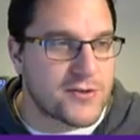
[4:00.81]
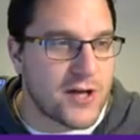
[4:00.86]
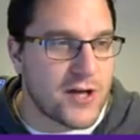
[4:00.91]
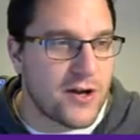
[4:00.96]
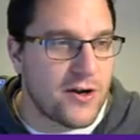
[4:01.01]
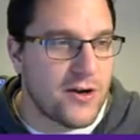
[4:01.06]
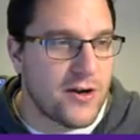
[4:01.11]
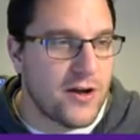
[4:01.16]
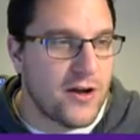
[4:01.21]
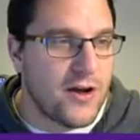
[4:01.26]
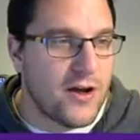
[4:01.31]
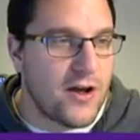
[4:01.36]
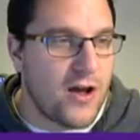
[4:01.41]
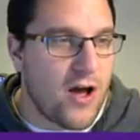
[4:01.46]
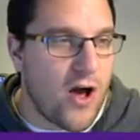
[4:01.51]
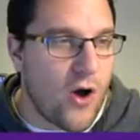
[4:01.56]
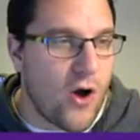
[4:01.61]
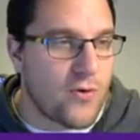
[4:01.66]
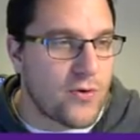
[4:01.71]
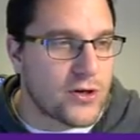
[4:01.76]
So
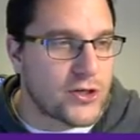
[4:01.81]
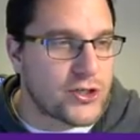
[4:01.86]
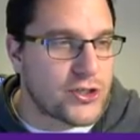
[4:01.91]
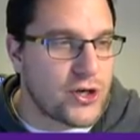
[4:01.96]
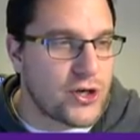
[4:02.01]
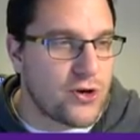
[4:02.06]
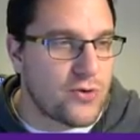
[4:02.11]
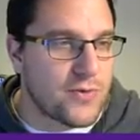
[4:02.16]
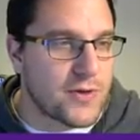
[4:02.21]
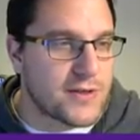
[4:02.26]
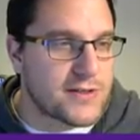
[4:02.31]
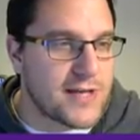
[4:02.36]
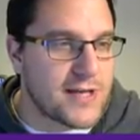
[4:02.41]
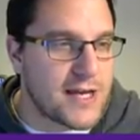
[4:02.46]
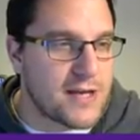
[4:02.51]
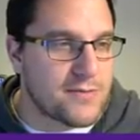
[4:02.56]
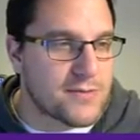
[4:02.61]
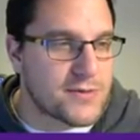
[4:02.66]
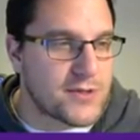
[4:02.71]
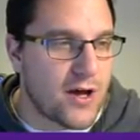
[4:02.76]
I would assume the
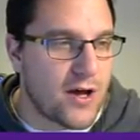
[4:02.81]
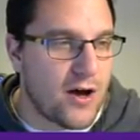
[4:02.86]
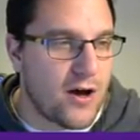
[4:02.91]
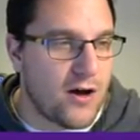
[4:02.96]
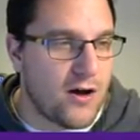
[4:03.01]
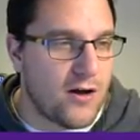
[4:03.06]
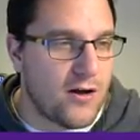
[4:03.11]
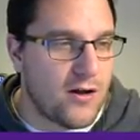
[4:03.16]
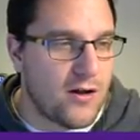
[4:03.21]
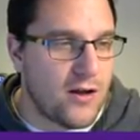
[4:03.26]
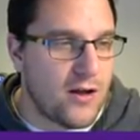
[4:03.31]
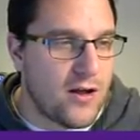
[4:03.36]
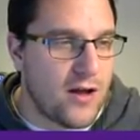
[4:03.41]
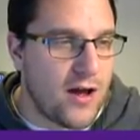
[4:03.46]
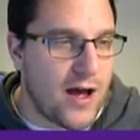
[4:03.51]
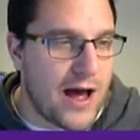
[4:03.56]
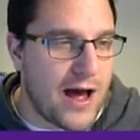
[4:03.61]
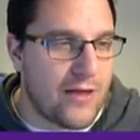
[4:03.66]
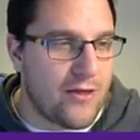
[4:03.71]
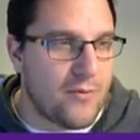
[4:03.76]
teams that are
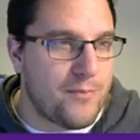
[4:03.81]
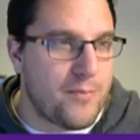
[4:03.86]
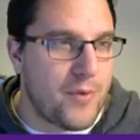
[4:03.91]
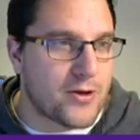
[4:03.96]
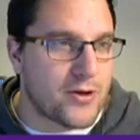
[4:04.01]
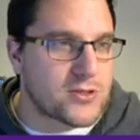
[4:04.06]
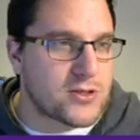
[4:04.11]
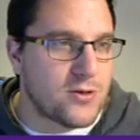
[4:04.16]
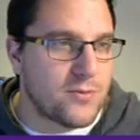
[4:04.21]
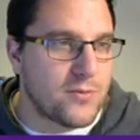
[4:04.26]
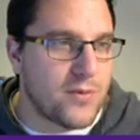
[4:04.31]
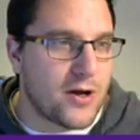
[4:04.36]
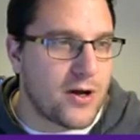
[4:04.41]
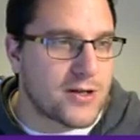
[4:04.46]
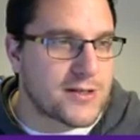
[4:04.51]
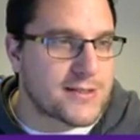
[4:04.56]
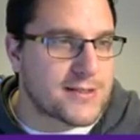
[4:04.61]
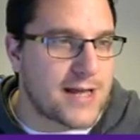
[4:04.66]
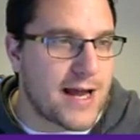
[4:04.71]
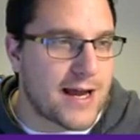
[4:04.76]
at the bottom
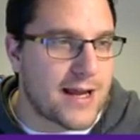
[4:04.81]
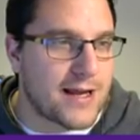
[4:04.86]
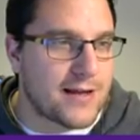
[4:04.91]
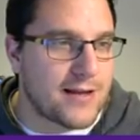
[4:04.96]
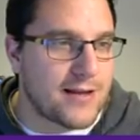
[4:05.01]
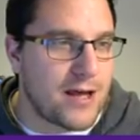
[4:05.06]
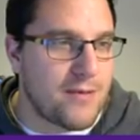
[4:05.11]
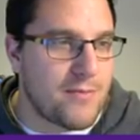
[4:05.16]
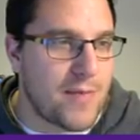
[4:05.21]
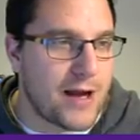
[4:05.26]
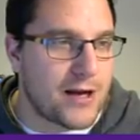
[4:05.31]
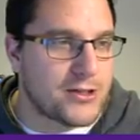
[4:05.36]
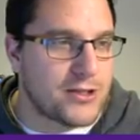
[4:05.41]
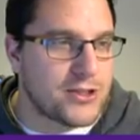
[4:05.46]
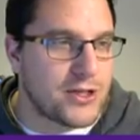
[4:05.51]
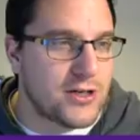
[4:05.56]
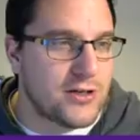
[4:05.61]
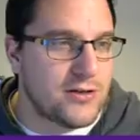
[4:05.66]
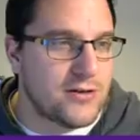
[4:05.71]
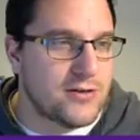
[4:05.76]
are sacking their
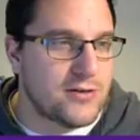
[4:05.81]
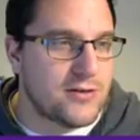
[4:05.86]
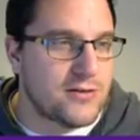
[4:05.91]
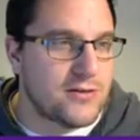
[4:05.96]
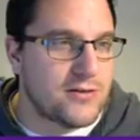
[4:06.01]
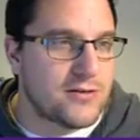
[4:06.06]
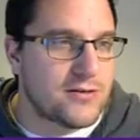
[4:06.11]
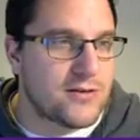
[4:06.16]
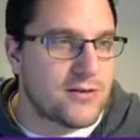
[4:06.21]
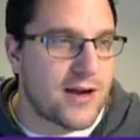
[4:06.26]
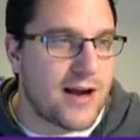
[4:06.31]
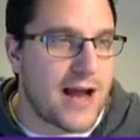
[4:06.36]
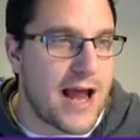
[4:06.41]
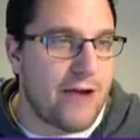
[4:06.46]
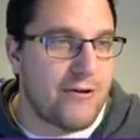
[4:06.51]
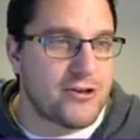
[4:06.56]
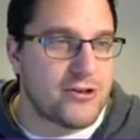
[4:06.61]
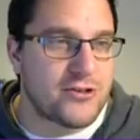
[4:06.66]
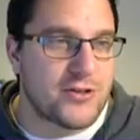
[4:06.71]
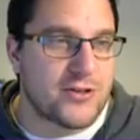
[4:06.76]
manager,
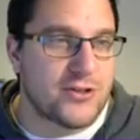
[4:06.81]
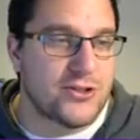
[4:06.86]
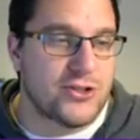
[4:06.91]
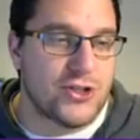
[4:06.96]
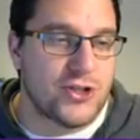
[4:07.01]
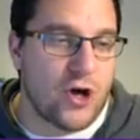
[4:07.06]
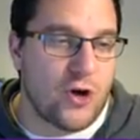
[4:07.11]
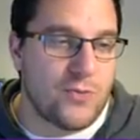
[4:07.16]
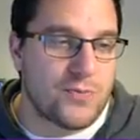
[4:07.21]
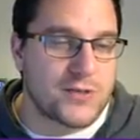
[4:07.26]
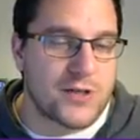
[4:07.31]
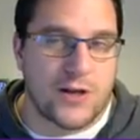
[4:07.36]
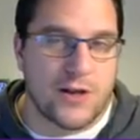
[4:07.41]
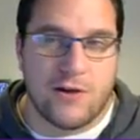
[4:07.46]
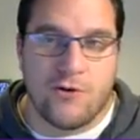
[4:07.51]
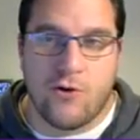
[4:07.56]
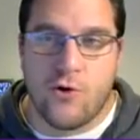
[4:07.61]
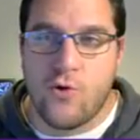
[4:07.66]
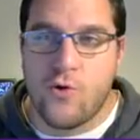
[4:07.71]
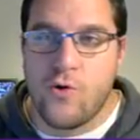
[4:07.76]
declaring interested in job. So
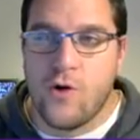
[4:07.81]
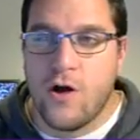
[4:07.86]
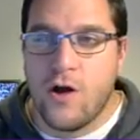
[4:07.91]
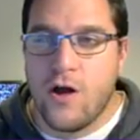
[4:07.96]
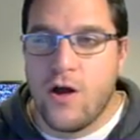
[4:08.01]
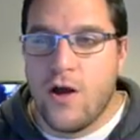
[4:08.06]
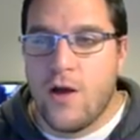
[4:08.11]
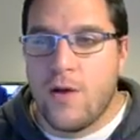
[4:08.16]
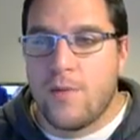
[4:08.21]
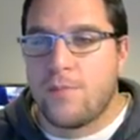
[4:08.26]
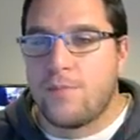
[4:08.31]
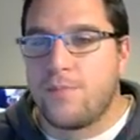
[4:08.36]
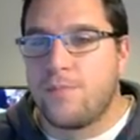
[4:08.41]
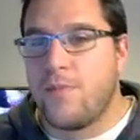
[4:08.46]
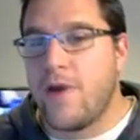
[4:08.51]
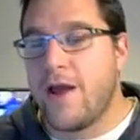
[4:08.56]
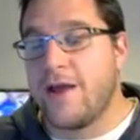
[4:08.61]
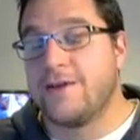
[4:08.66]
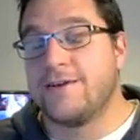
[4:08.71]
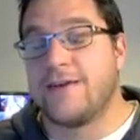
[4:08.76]
they're all
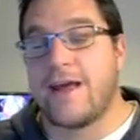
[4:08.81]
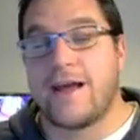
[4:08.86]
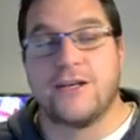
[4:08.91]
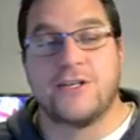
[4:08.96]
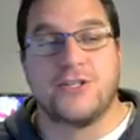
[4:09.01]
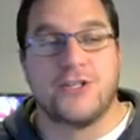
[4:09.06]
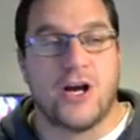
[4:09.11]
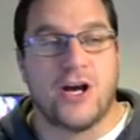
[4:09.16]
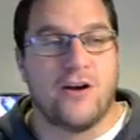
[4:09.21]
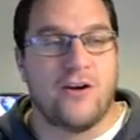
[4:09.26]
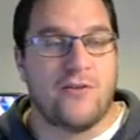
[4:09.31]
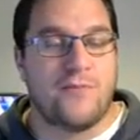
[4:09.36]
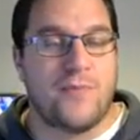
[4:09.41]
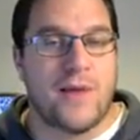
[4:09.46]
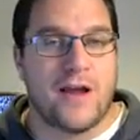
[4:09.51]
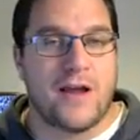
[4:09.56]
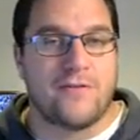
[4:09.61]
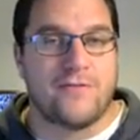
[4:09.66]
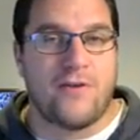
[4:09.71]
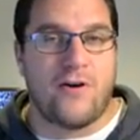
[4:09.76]
in danger of
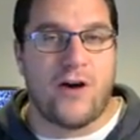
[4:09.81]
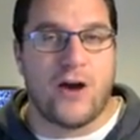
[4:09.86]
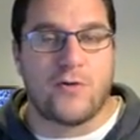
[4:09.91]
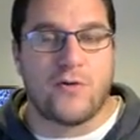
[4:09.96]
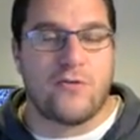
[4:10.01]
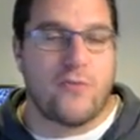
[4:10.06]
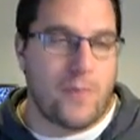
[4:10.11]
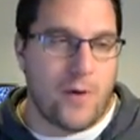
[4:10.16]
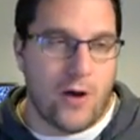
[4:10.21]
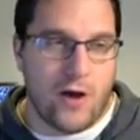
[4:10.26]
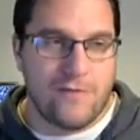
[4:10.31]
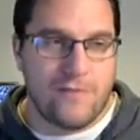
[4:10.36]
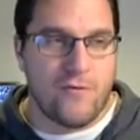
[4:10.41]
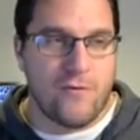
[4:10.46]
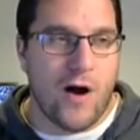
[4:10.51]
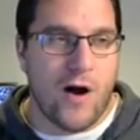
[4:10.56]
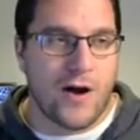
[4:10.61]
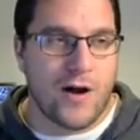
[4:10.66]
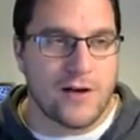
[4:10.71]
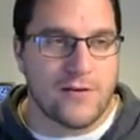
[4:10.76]
being fired. We've applied for
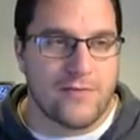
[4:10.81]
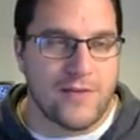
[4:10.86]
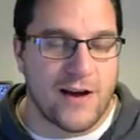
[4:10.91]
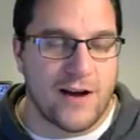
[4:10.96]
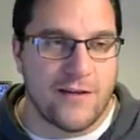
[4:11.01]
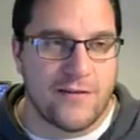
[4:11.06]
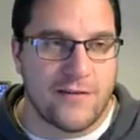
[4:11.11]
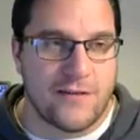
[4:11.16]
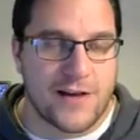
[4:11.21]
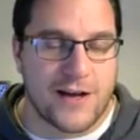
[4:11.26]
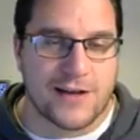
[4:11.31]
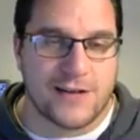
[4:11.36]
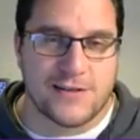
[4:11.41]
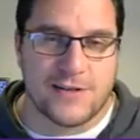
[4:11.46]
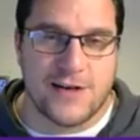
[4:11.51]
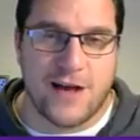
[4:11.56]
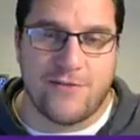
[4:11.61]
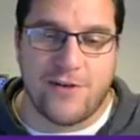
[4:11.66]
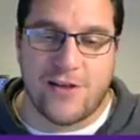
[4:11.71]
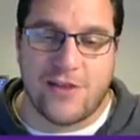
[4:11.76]
one in Finland. I think that's enough.